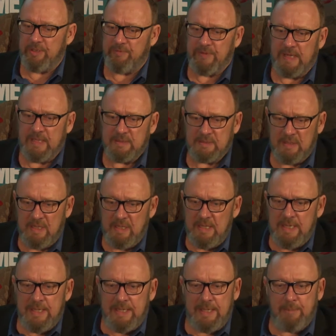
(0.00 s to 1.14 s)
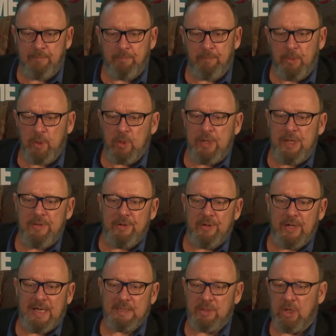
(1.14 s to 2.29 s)
advice. Employ the
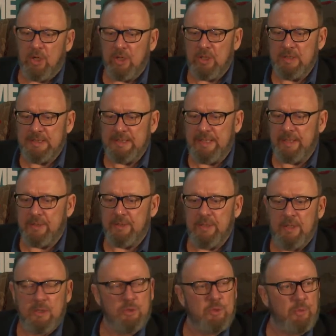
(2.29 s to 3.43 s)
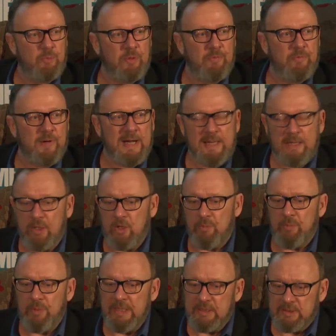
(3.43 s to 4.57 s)
right architect to provide a
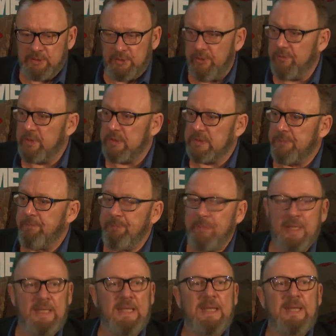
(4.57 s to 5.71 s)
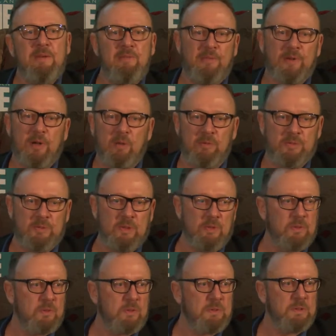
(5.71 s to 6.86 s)
complete service. Get involved.
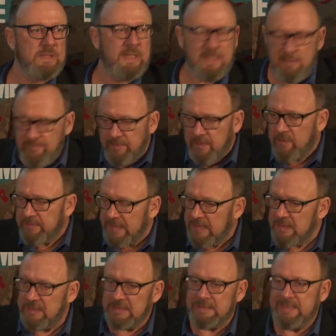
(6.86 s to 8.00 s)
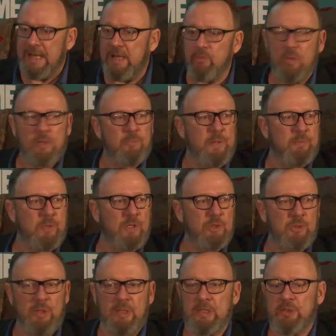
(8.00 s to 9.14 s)
Get involved. Understand what people are
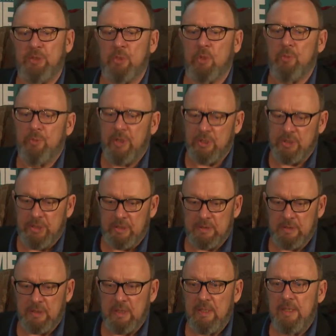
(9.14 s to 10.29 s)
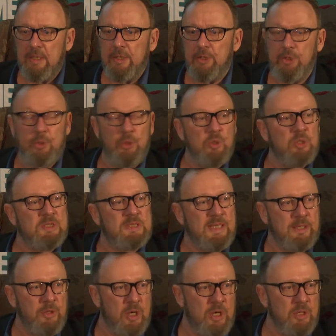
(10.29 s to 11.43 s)
doing. It's your project. Use
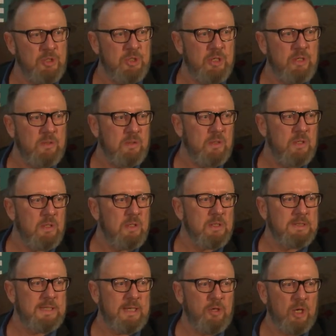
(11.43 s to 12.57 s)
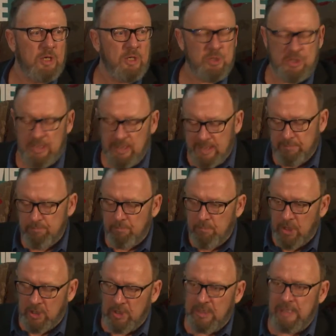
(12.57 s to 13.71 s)
technology. Technology like
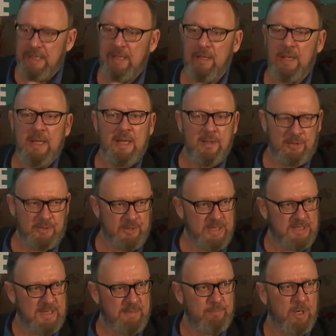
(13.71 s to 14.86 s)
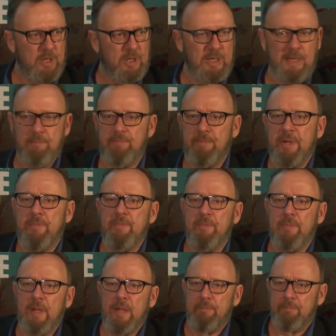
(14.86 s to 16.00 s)
modeling, 3D modeling,
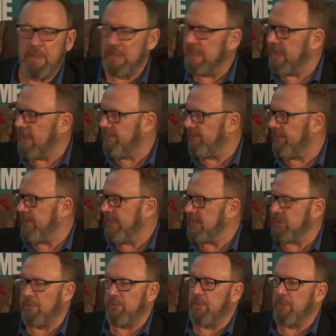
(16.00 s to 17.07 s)
BIM, building information